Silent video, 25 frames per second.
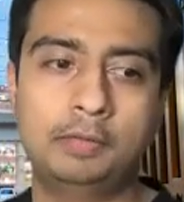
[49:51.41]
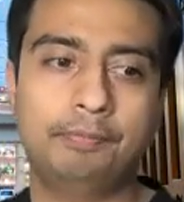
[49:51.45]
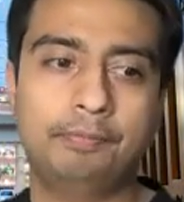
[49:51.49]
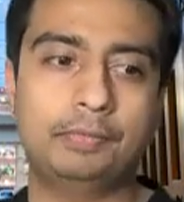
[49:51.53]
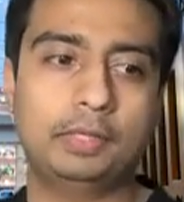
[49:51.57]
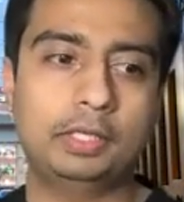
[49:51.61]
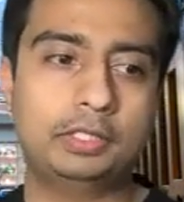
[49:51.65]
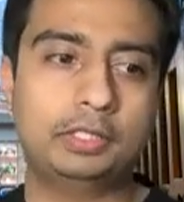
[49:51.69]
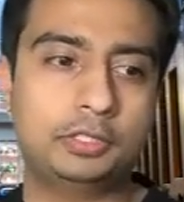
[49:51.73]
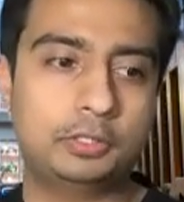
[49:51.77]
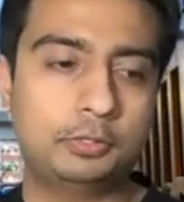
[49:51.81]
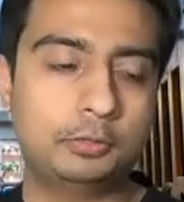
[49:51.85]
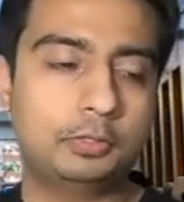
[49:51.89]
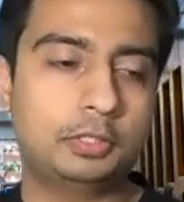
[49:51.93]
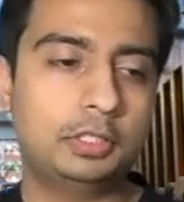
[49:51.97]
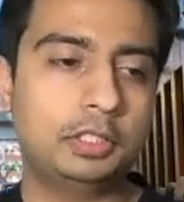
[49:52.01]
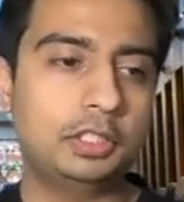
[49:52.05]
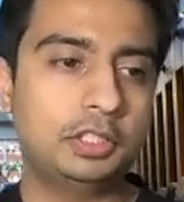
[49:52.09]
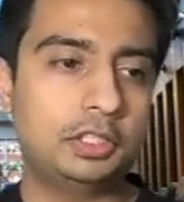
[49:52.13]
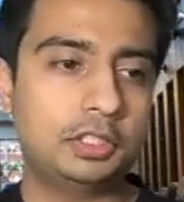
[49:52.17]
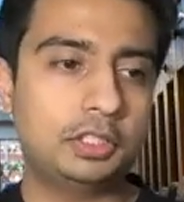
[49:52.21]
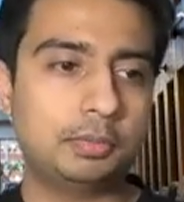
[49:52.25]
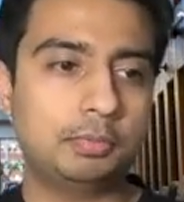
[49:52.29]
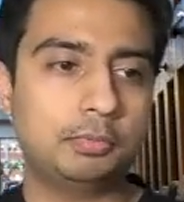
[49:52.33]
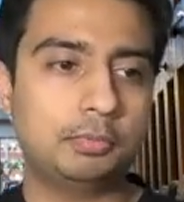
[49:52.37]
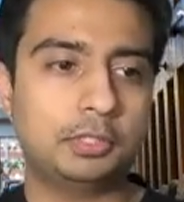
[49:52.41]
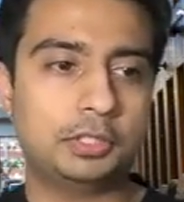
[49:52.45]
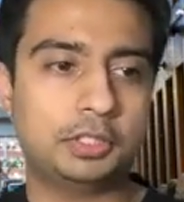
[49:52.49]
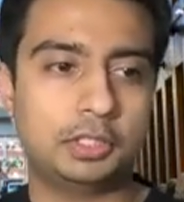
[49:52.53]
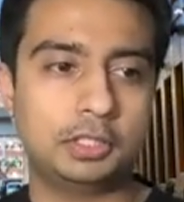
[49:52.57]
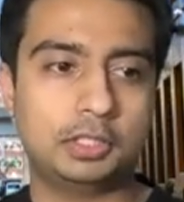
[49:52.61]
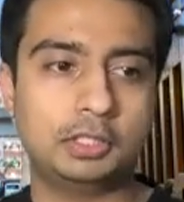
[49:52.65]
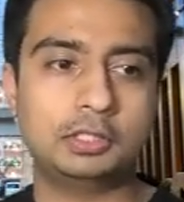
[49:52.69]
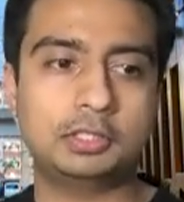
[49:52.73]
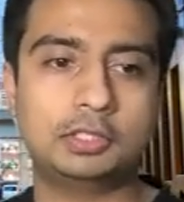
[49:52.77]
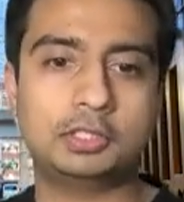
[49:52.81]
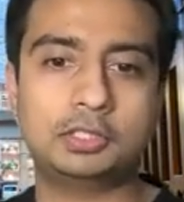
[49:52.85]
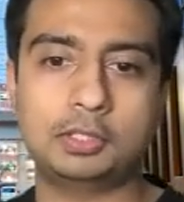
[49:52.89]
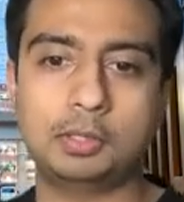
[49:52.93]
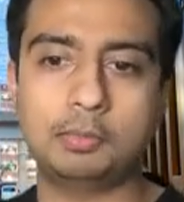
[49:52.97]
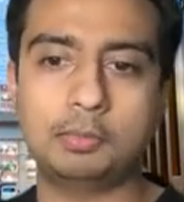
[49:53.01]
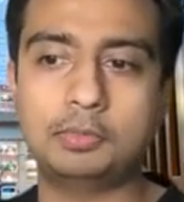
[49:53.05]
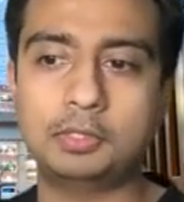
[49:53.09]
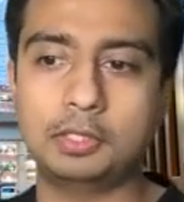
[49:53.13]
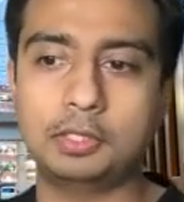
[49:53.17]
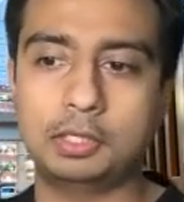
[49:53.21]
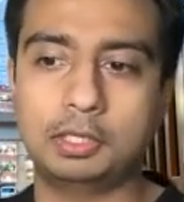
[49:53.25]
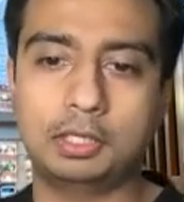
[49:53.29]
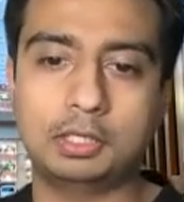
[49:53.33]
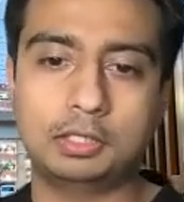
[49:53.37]
It's to teach machines
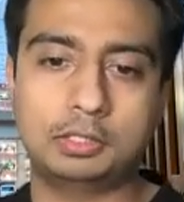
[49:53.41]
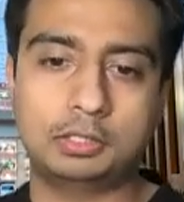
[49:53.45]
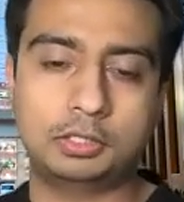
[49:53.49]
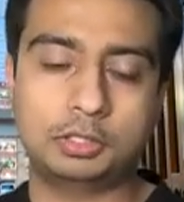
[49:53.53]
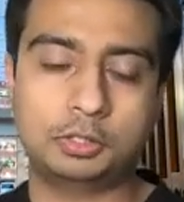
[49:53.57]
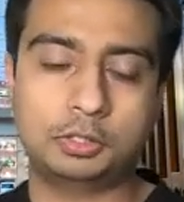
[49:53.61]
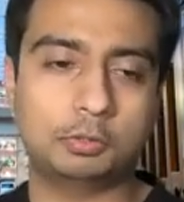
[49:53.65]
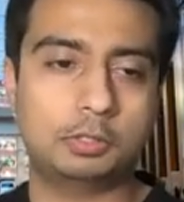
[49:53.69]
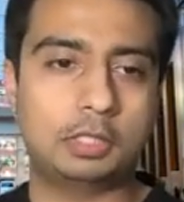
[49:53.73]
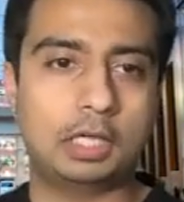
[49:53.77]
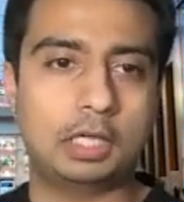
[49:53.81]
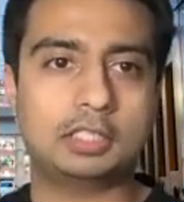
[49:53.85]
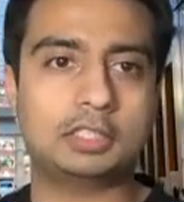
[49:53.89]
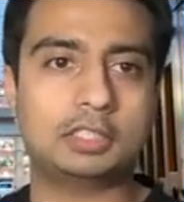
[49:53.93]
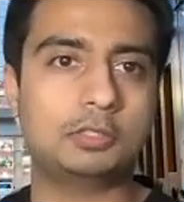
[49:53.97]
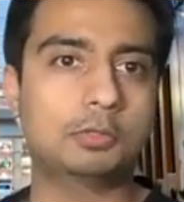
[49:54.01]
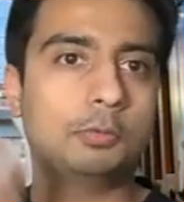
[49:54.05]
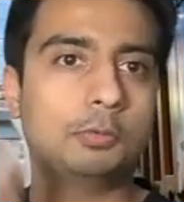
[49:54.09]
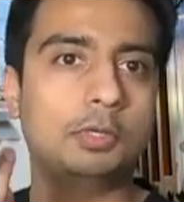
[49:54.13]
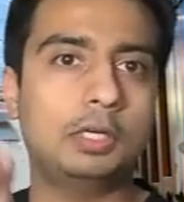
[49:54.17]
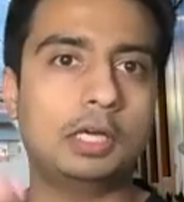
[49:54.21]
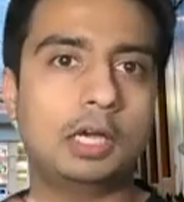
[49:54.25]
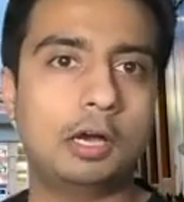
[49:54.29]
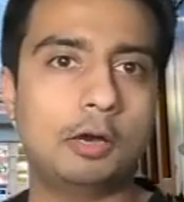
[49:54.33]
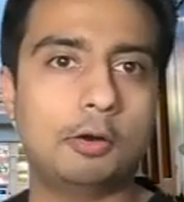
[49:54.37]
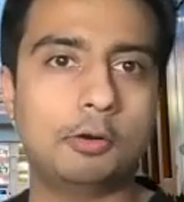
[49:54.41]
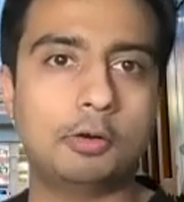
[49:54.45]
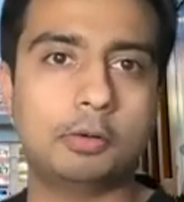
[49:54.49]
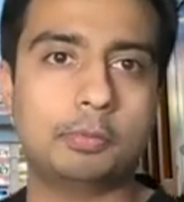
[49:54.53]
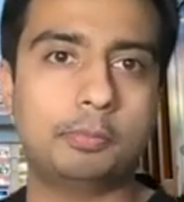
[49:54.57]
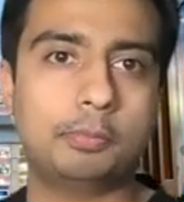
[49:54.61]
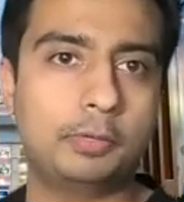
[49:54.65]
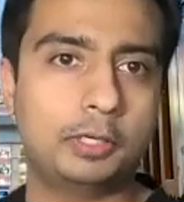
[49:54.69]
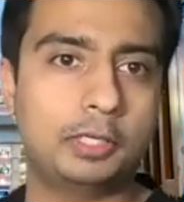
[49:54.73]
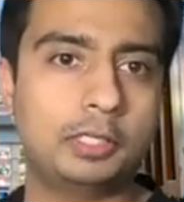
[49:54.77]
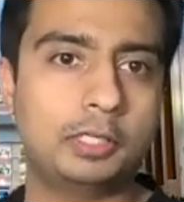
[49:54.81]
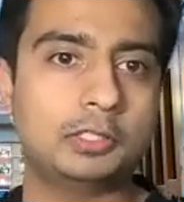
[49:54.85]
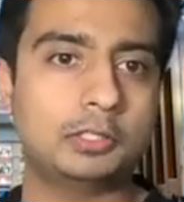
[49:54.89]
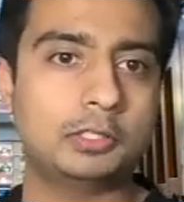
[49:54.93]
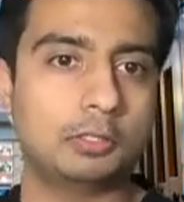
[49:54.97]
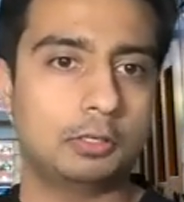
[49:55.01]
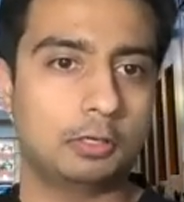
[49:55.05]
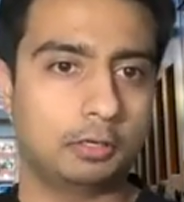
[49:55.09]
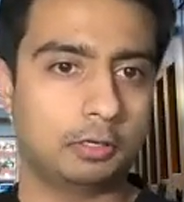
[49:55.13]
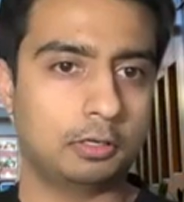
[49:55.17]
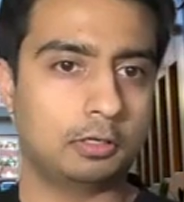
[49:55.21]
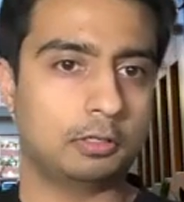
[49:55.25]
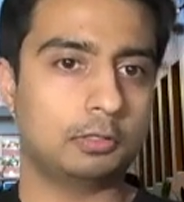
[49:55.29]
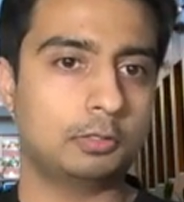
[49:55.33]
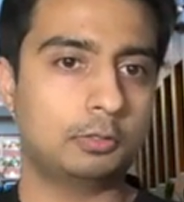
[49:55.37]
something. It's so that's the way how our brains
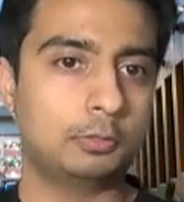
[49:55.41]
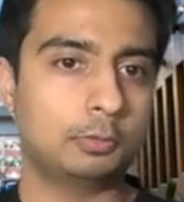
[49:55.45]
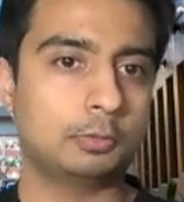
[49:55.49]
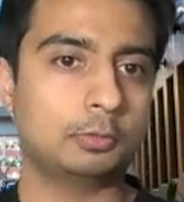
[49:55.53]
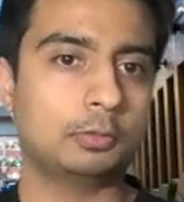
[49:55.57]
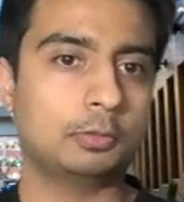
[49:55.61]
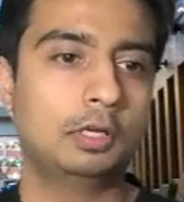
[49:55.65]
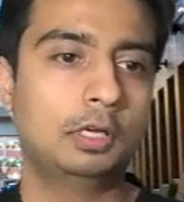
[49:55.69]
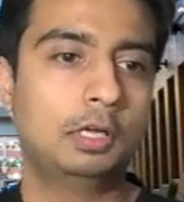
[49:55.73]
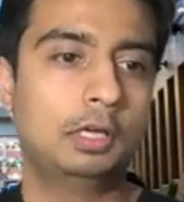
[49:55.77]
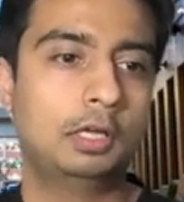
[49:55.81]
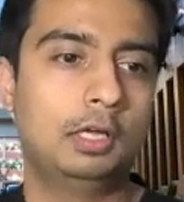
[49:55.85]
learn too.